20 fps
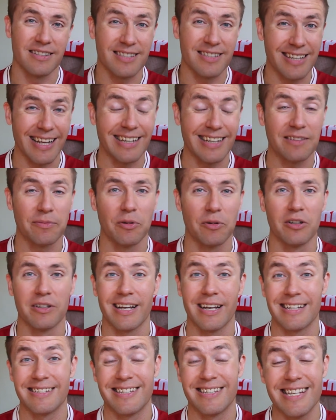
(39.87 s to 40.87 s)
statement,
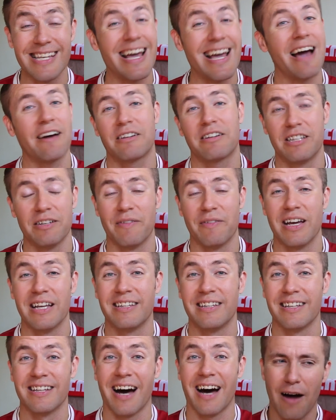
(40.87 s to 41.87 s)
has
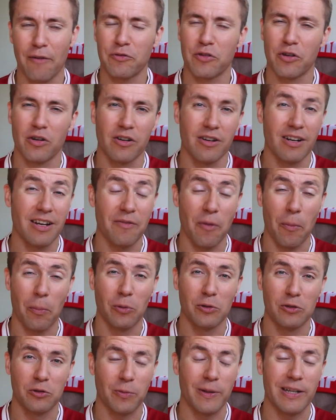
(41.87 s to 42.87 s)
deactivated after
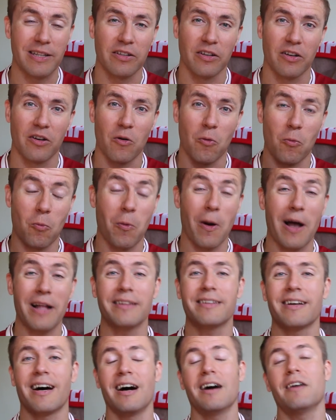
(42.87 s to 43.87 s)
Liverpool Twitter
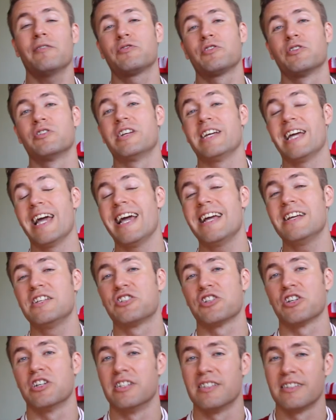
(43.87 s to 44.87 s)
went after the
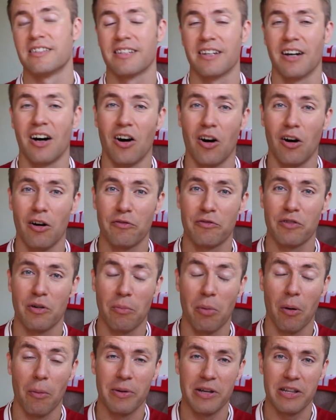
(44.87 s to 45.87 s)
agent
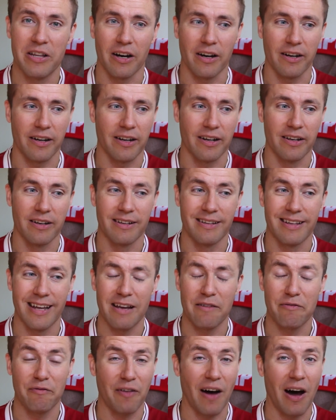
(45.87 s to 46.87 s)
of Bobby Duncan.
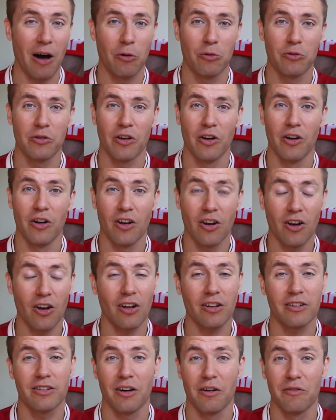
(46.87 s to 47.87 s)
They found a
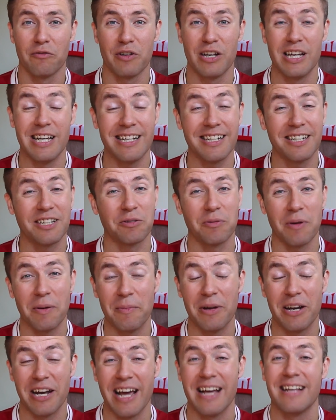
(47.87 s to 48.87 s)
lot of
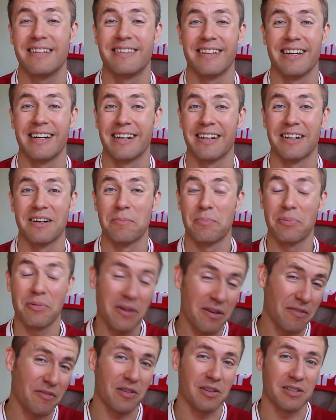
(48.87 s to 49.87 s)
incriminating
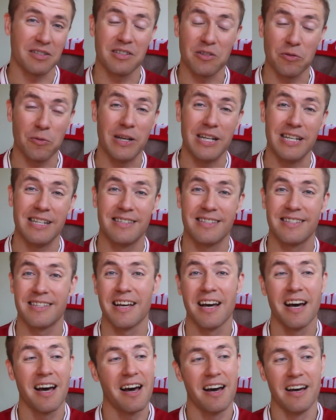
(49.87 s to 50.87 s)
previous tweets,
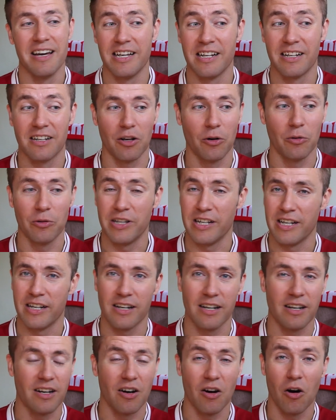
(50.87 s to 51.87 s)
including
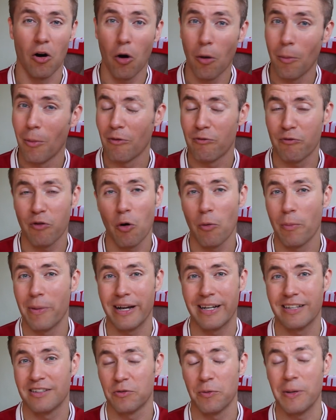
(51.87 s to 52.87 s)

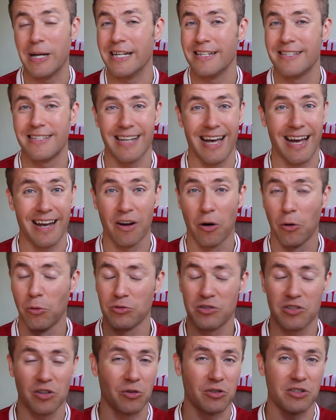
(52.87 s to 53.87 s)
homophobic tweets and
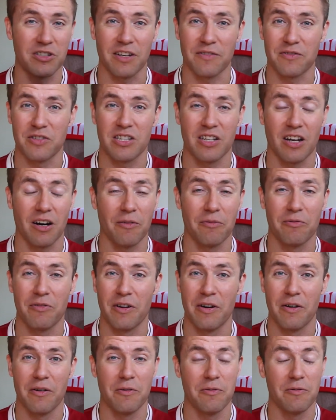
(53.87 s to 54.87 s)
all sorts of stuff,
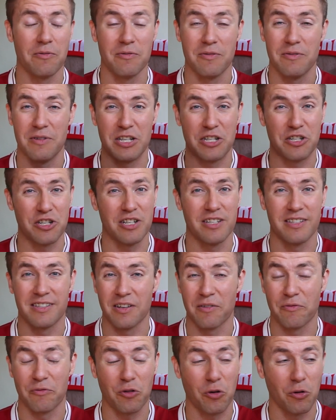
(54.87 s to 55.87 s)
which is
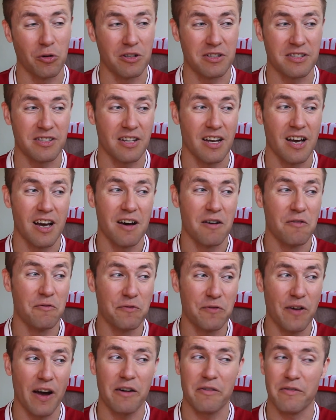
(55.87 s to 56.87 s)
of course
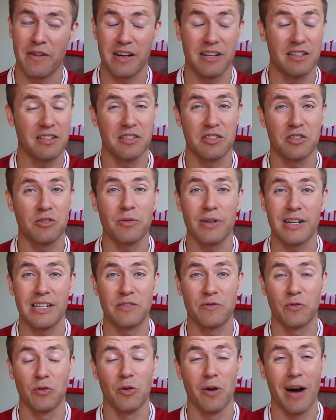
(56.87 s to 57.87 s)
very, very
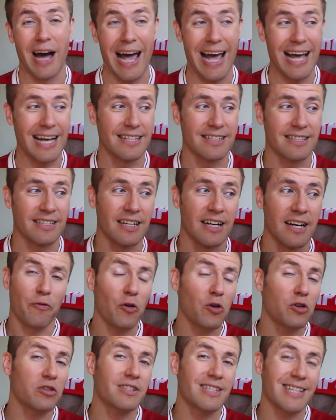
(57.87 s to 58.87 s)
disgraceful. And
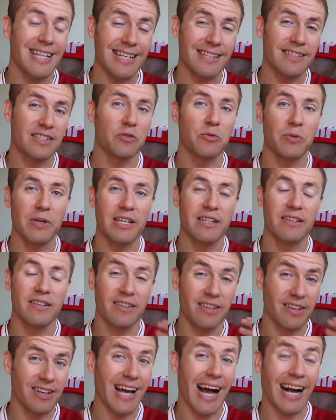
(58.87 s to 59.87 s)
first let's
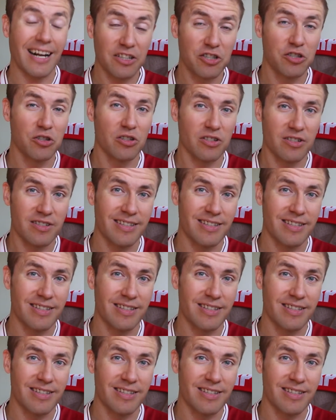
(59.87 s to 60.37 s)
read the actual